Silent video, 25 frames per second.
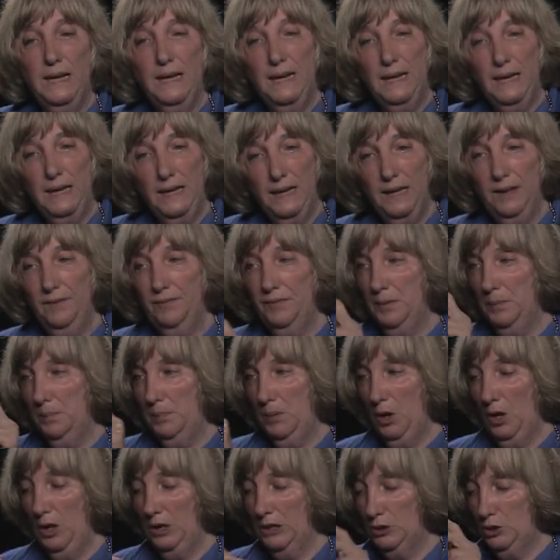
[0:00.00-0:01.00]
If
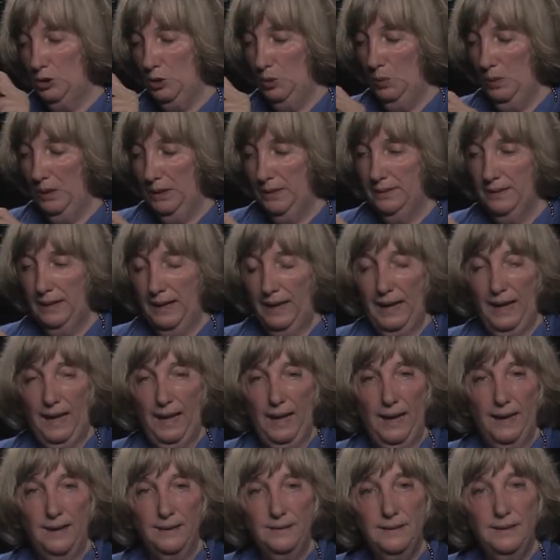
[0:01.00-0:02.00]
upon doing
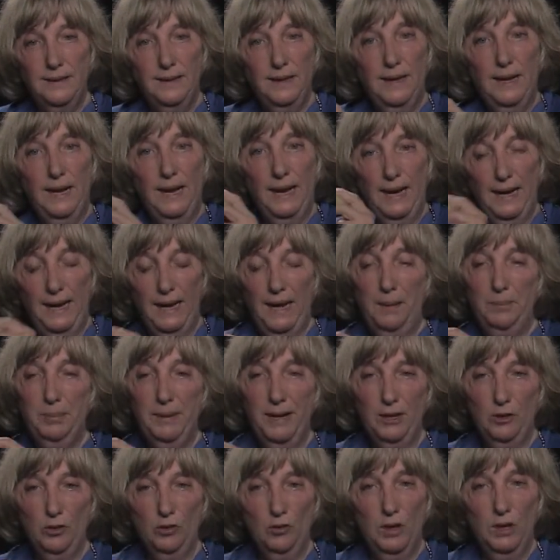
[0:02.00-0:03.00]
that, and I
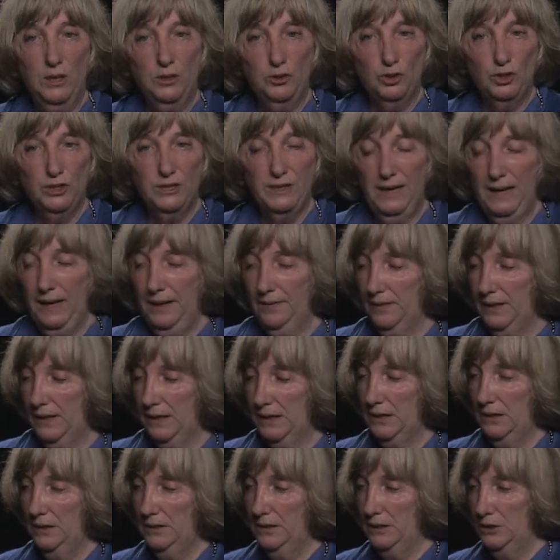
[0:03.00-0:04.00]
better understand that
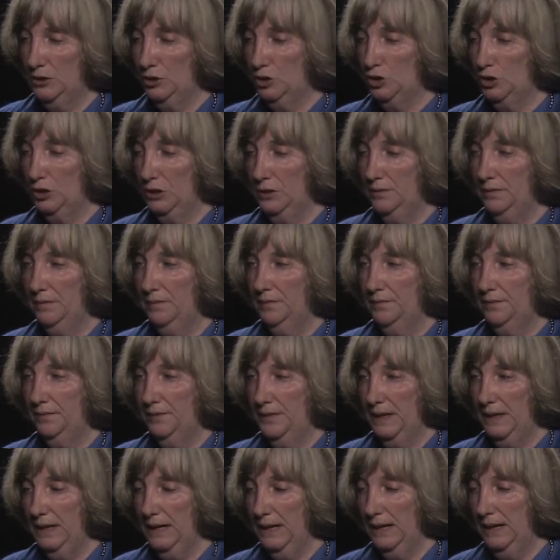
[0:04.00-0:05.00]
condition,
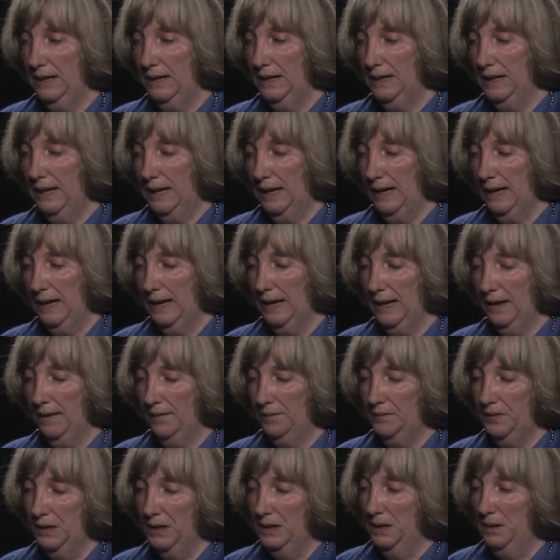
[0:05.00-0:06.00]
then I
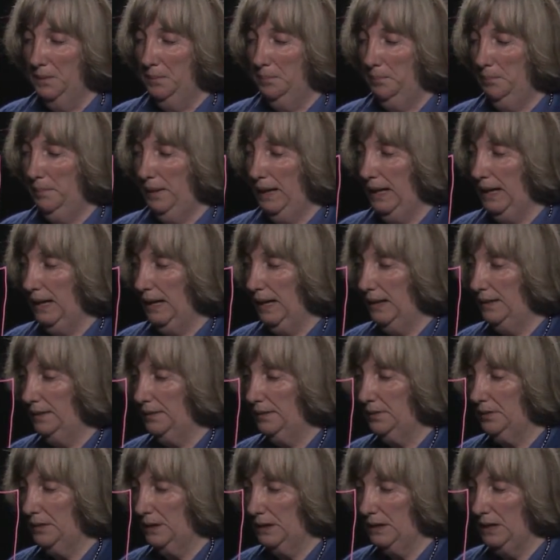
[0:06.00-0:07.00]
have met
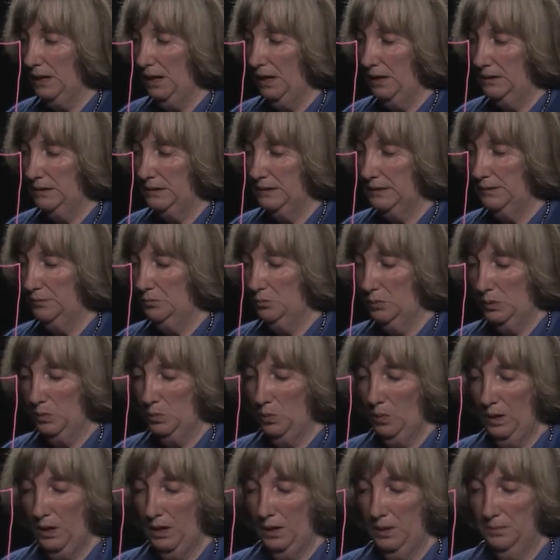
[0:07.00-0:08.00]
the cognitive
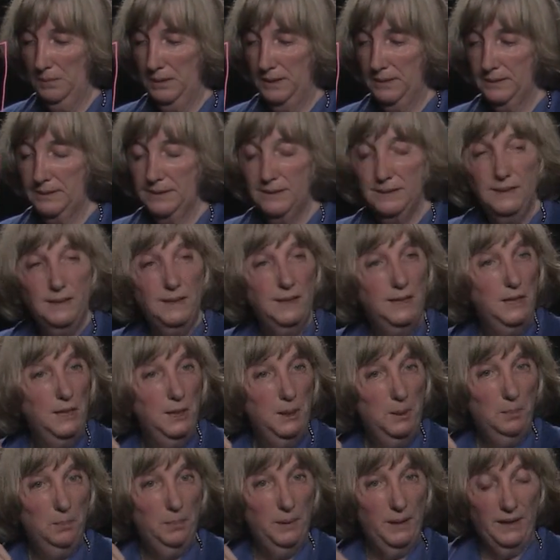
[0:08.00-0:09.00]
requirements.
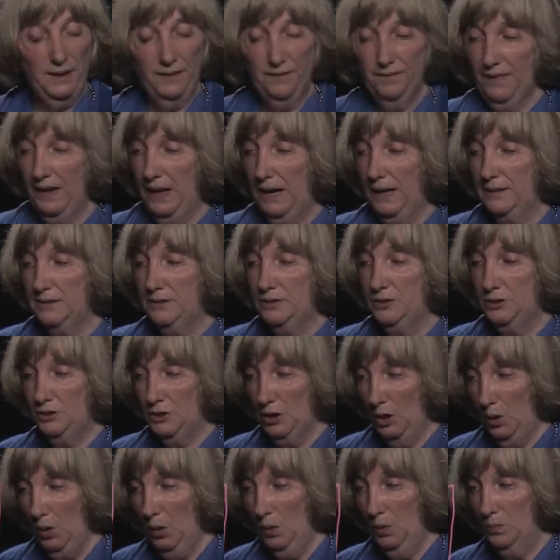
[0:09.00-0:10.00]
But if I
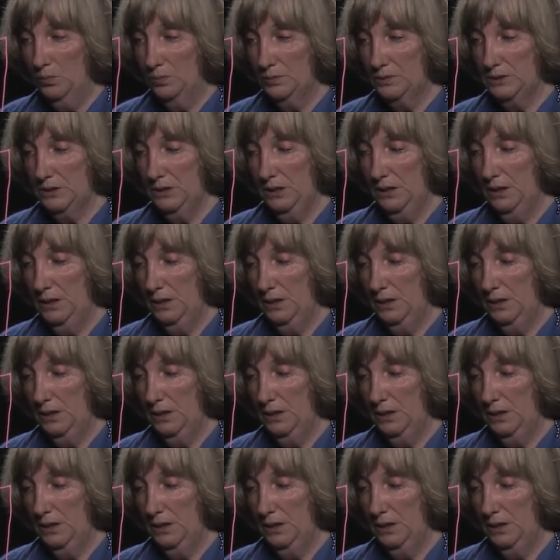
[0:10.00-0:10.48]
don't